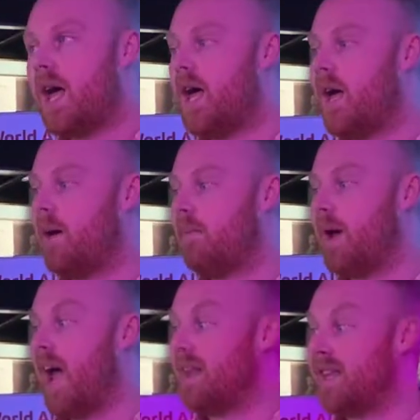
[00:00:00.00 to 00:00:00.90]

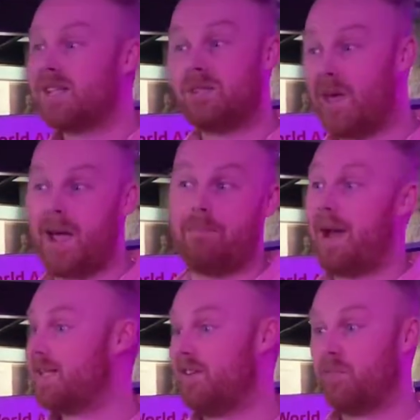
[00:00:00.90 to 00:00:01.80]
and that's quite a
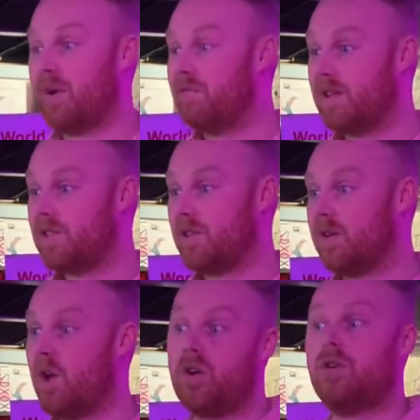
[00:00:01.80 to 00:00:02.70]
massive privilege to
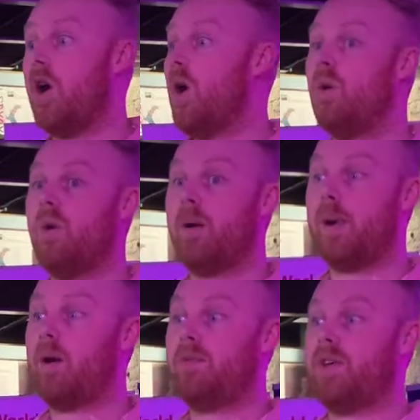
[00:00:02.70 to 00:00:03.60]
not know
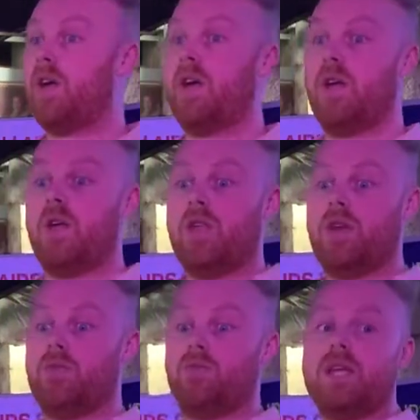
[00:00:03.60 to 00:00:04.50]
about the
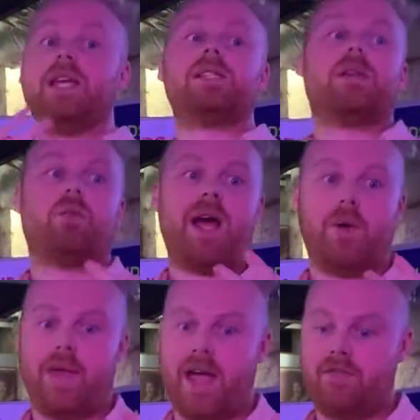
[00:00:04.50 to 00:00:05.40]
reason
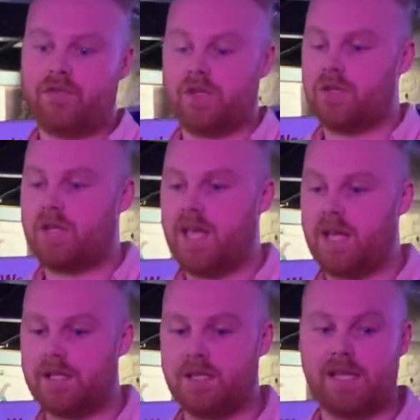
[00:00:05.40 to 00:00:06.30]
why we have such
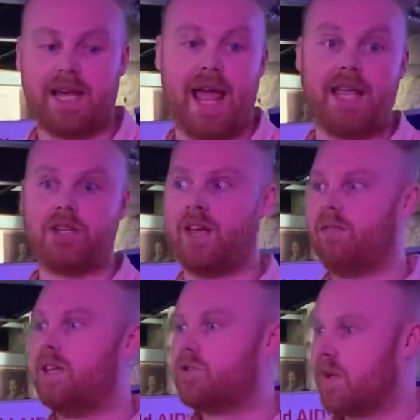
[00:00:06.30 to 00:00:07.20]
things as like
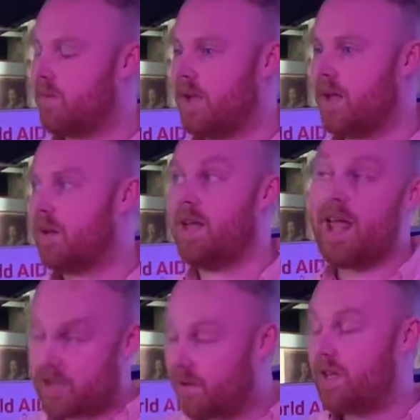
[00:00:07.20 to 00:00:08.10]
HIV
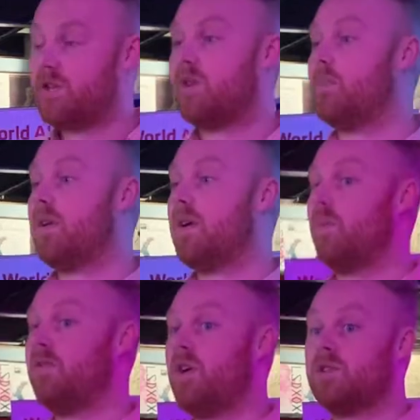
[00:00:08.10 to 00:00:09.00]
treatment.
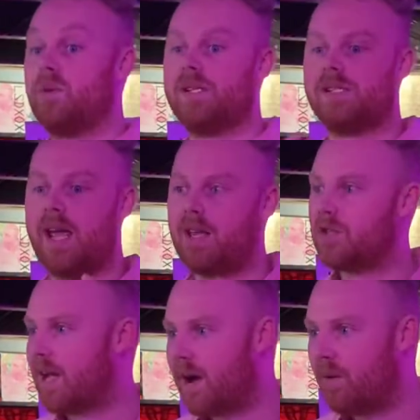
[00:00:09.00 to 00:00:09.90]
We've got to a
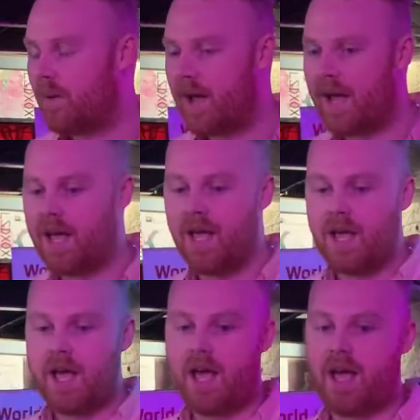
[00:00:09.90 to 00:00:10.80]
stage now
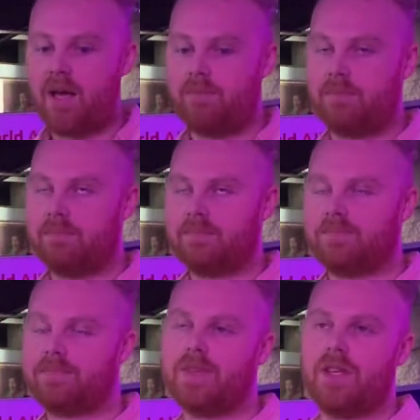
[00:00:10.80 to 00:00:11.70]
where
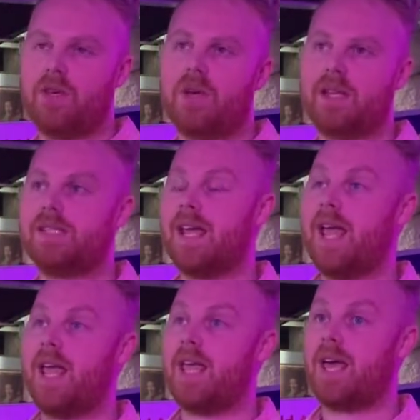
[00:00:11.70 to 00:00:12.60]
you can
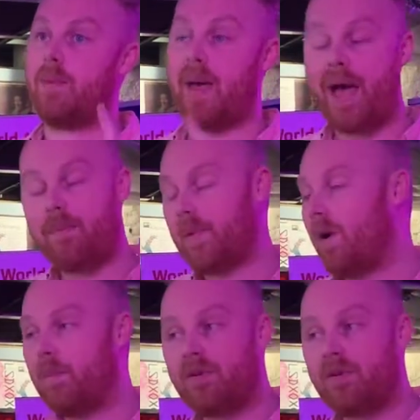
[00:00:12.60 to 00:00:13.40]
take PEP or